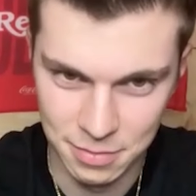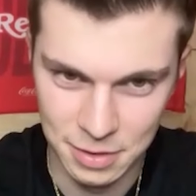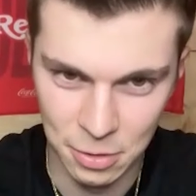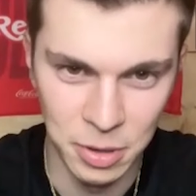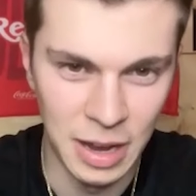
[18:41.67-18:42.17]

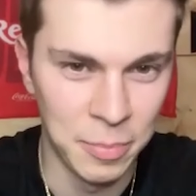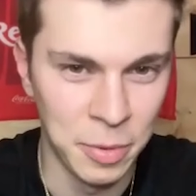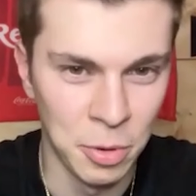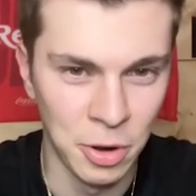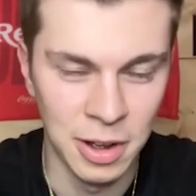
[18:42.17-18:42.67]
He'll be
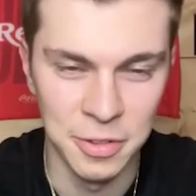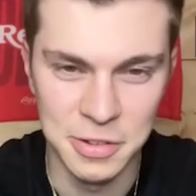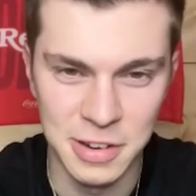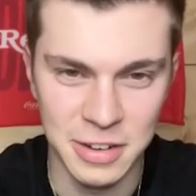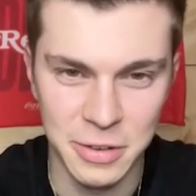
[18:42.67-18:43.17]
happy about how
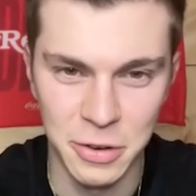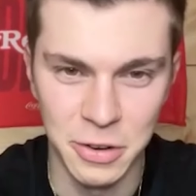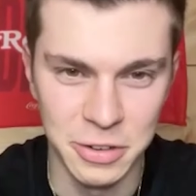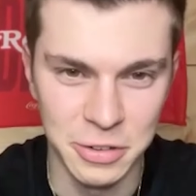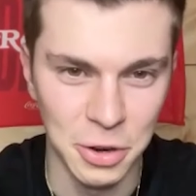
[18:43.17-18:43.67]
this next
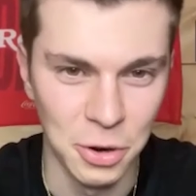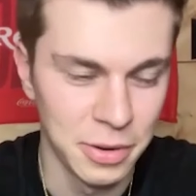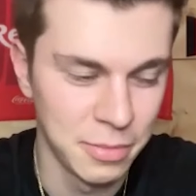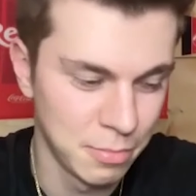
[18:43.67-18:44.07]
series is going.